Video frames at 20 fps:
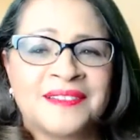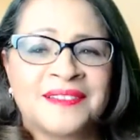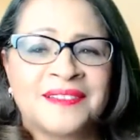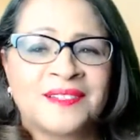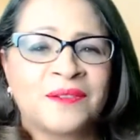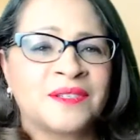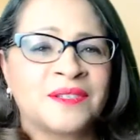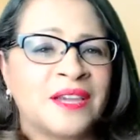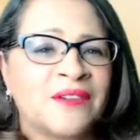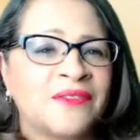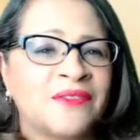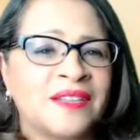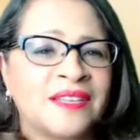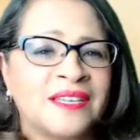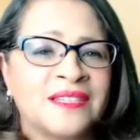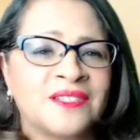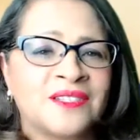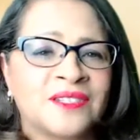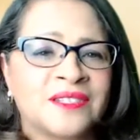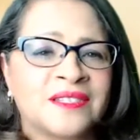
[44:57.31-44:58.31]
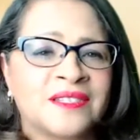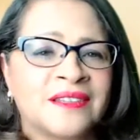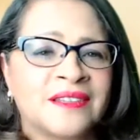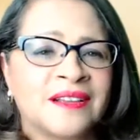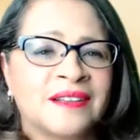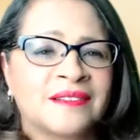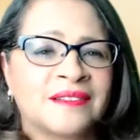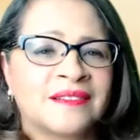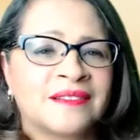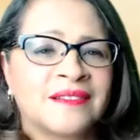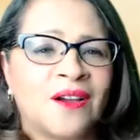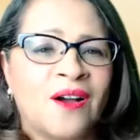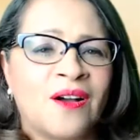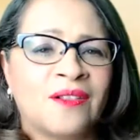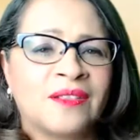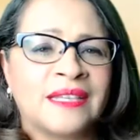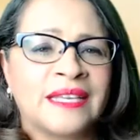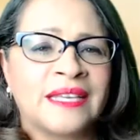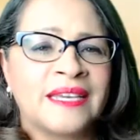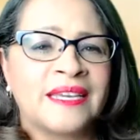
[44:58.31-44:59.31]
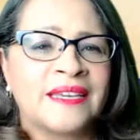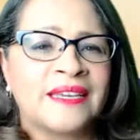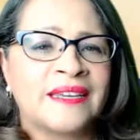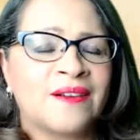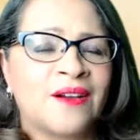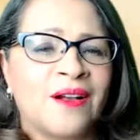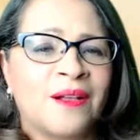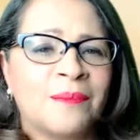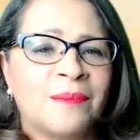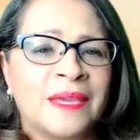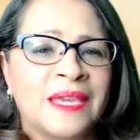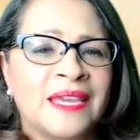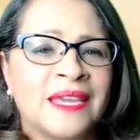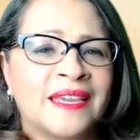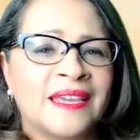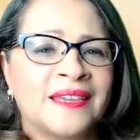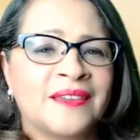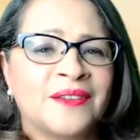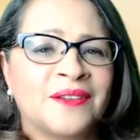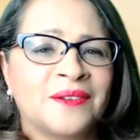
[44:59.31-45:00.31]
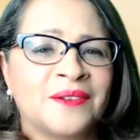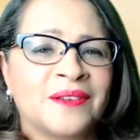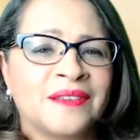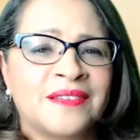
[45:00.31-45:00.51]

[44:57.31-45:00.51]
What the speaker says: So definitely just call Lee, call me.